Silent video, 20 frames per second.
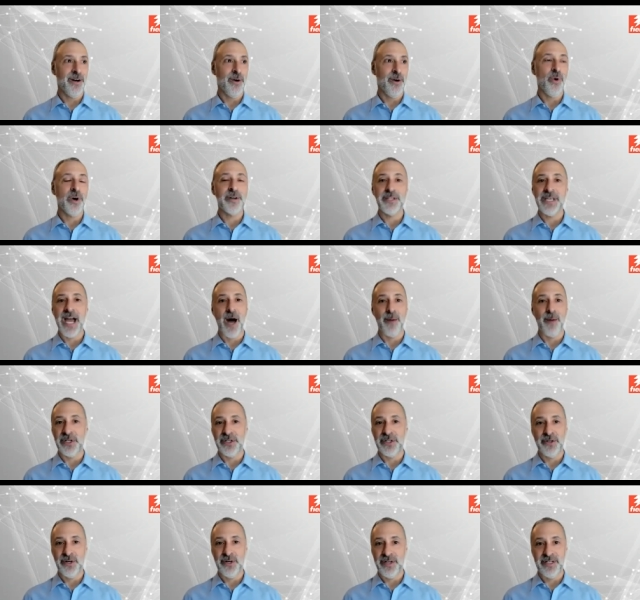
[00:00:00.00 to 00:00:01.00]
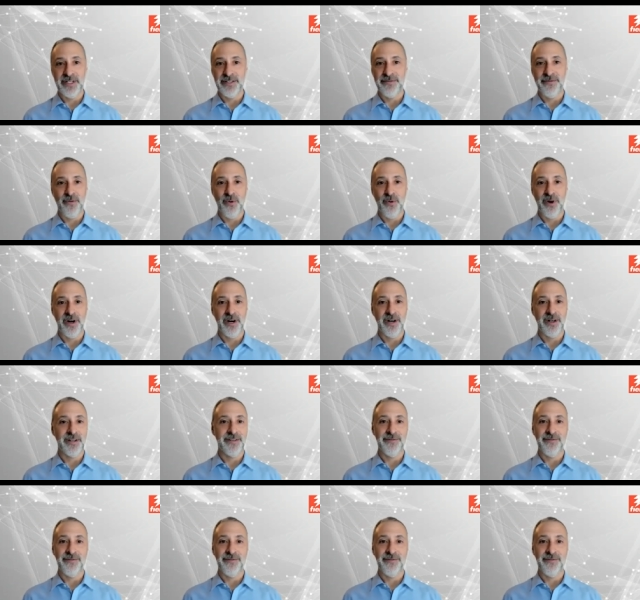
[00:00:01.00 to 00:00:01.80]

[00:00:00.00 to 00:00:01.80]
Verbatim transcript: what are the opportunities for